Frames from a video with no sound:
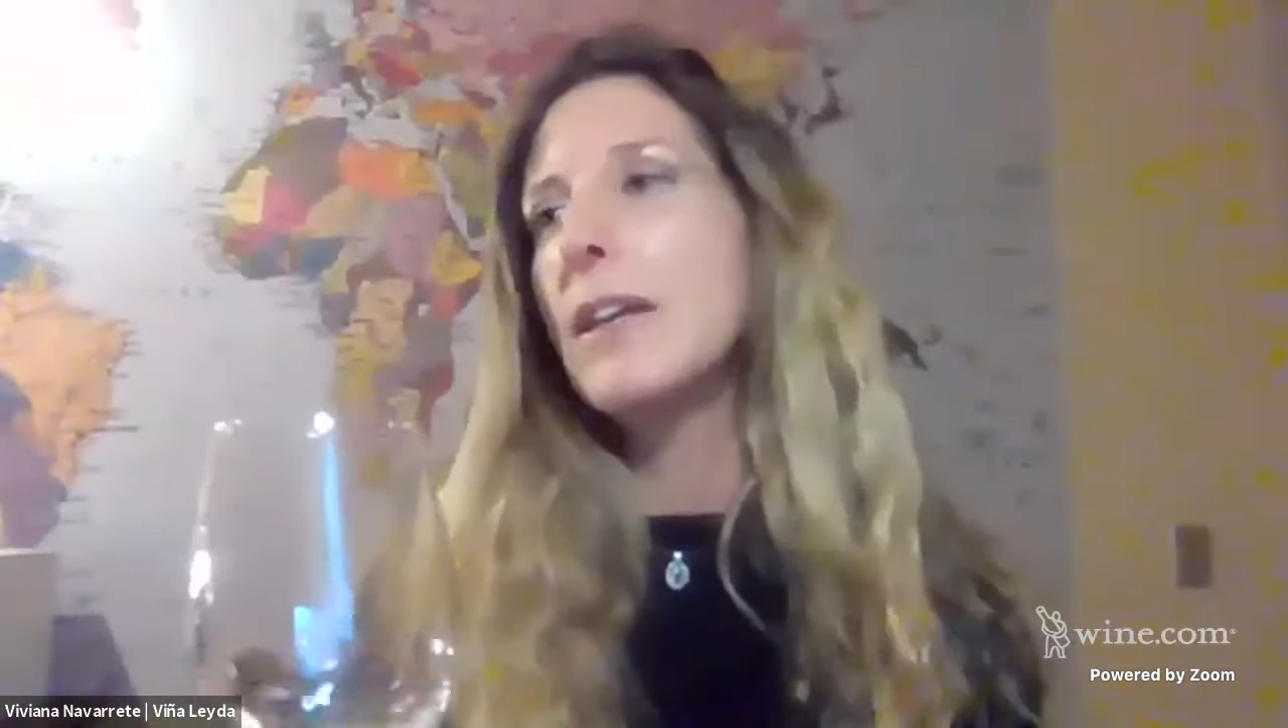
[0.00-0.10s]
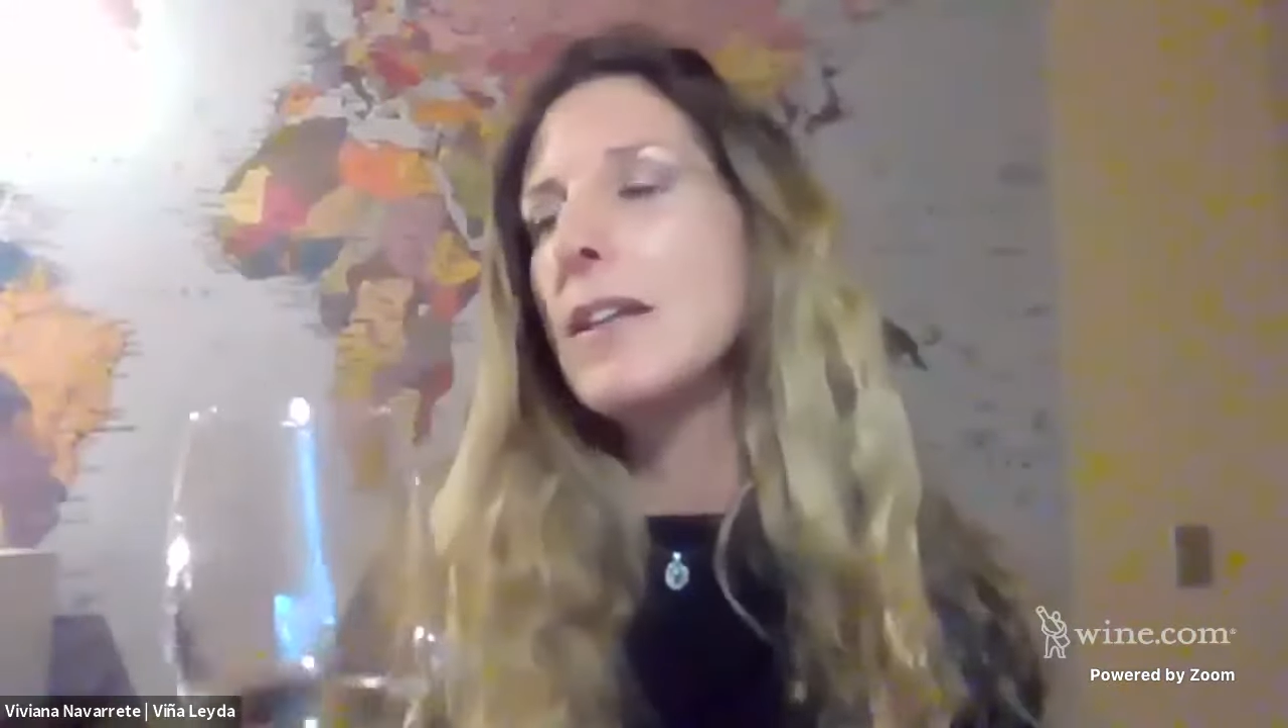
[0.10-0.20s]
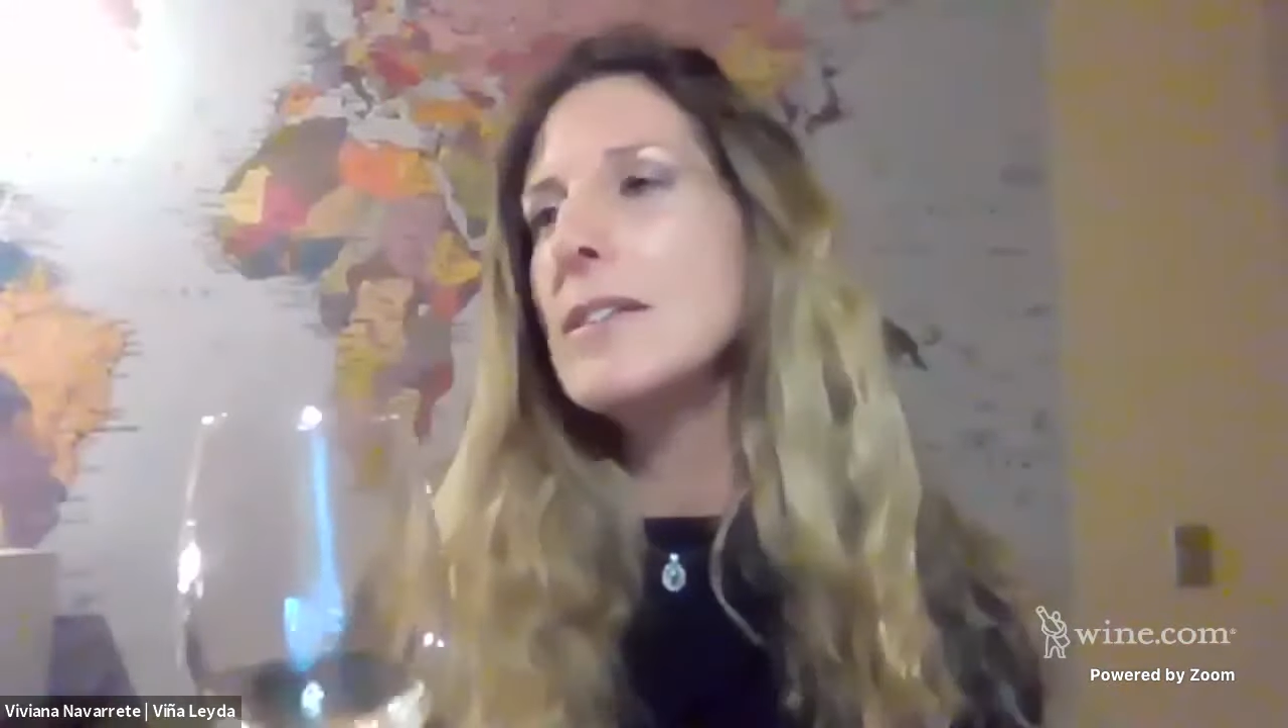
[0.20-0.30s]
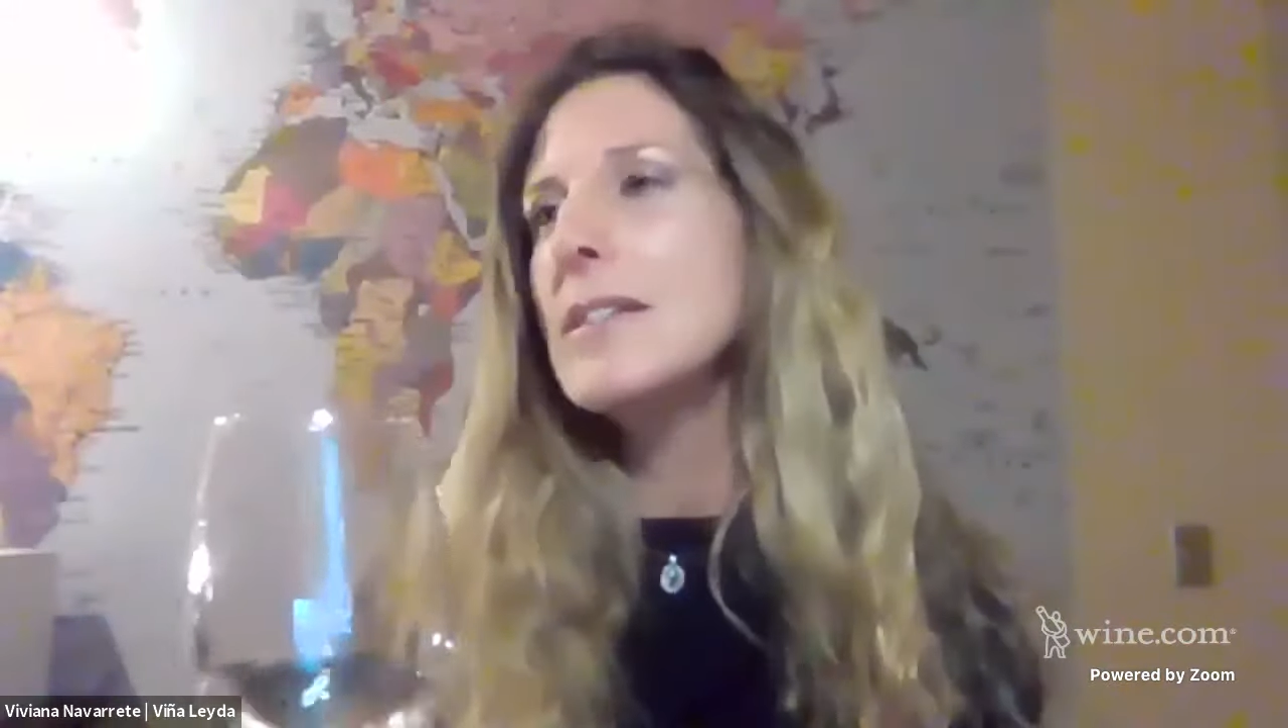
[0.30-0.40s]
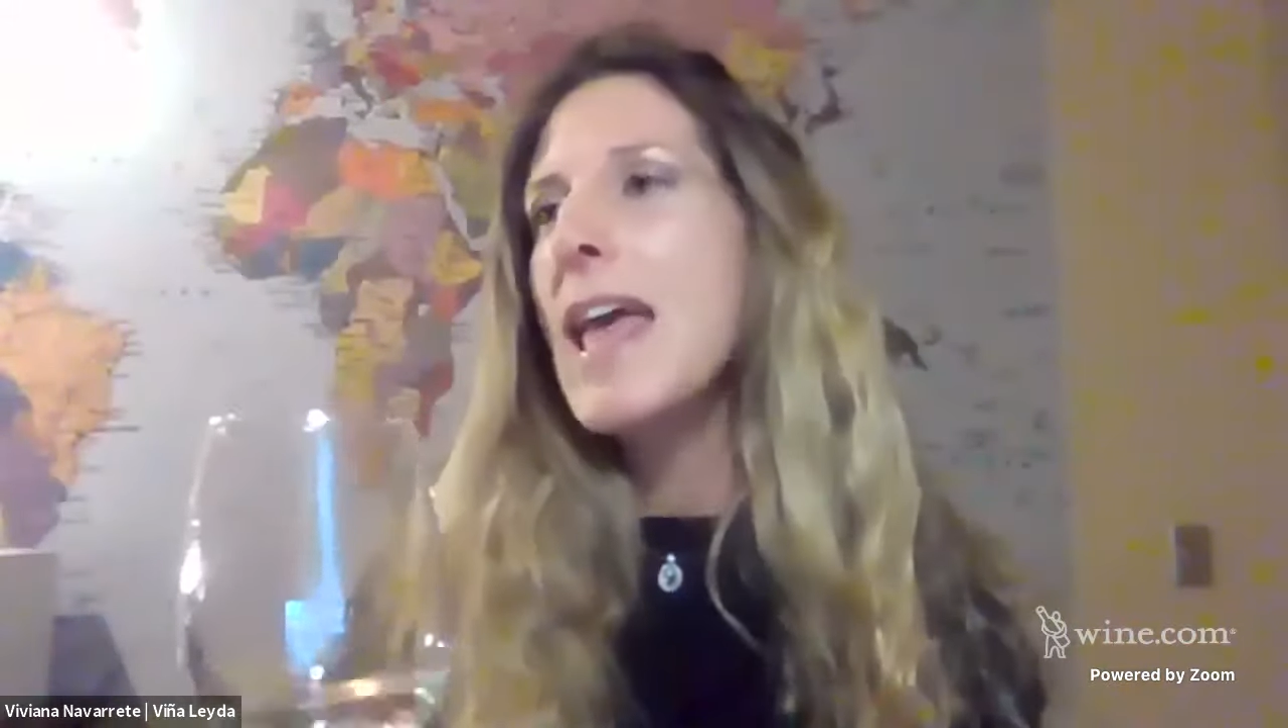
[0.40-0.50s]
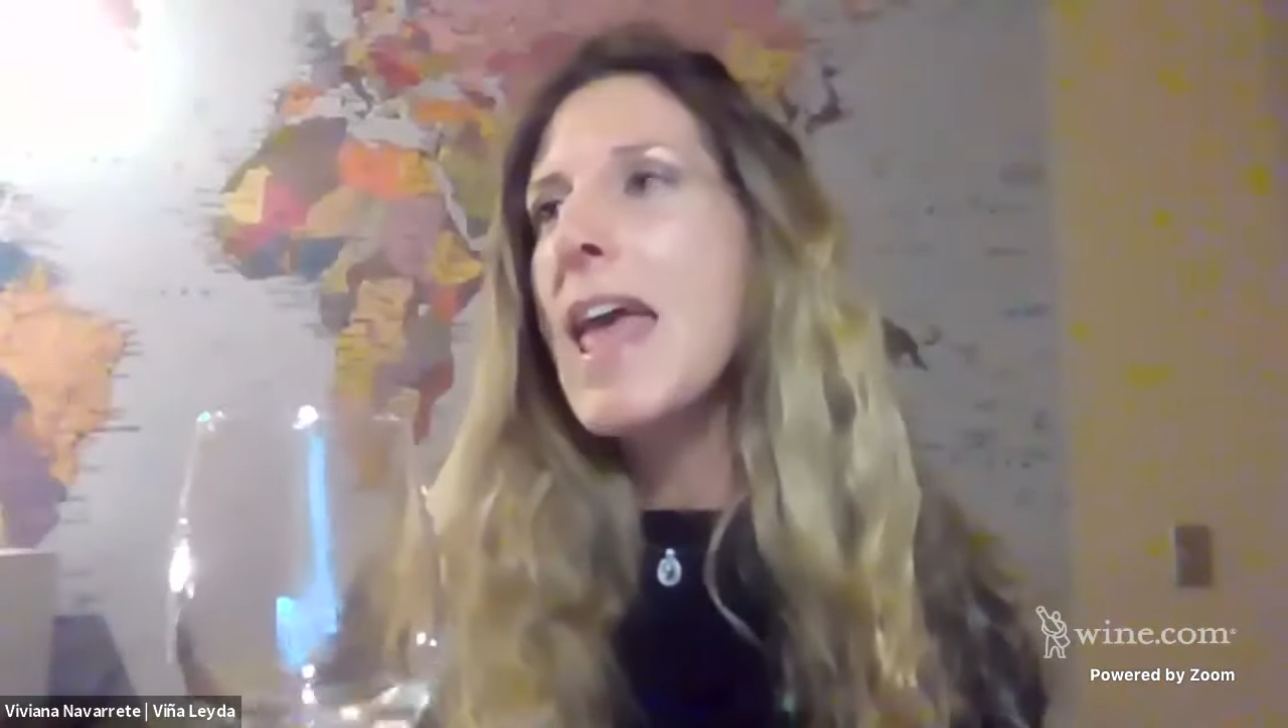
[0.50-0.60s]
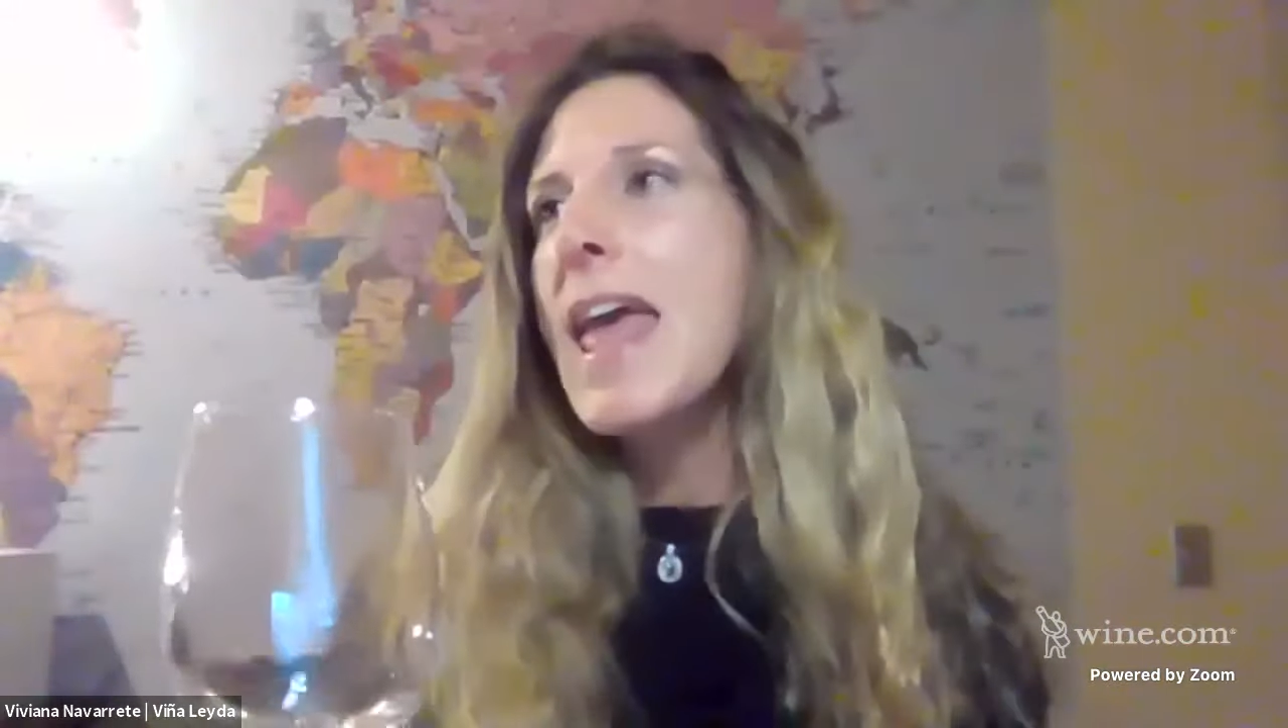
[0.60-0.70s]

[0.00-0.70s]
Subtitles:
hills.